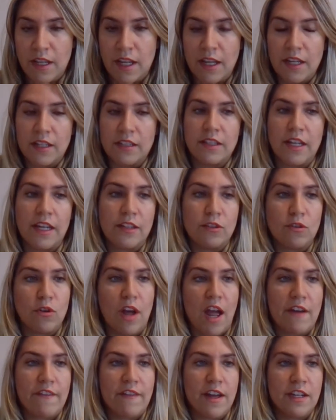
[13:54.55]
they
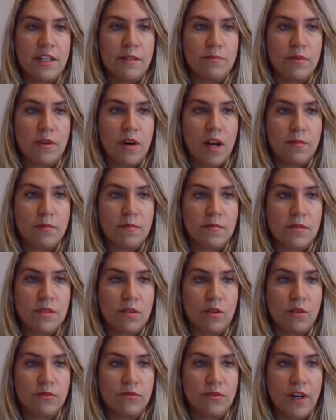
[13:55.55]
don't have any problems
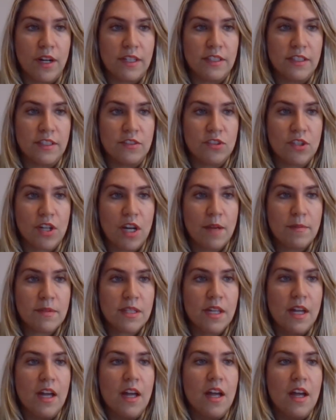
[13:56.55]
of finding
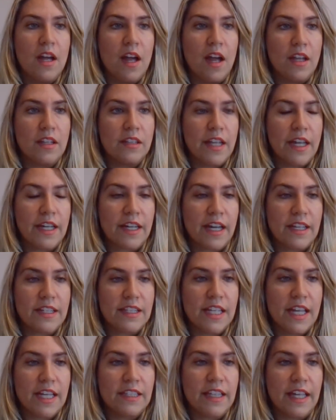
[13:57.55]
jobs. And like I
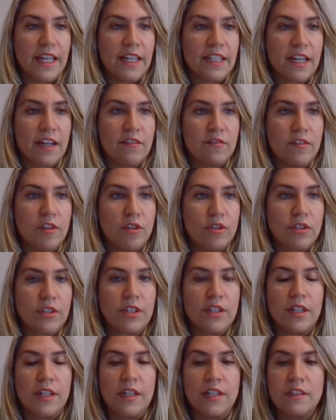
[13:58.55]
said, they can
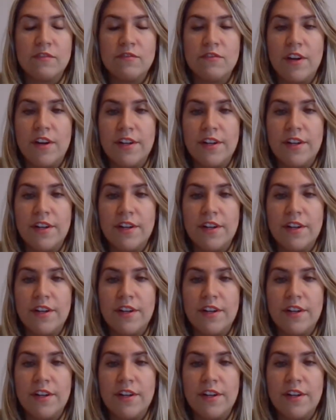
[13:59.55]
work in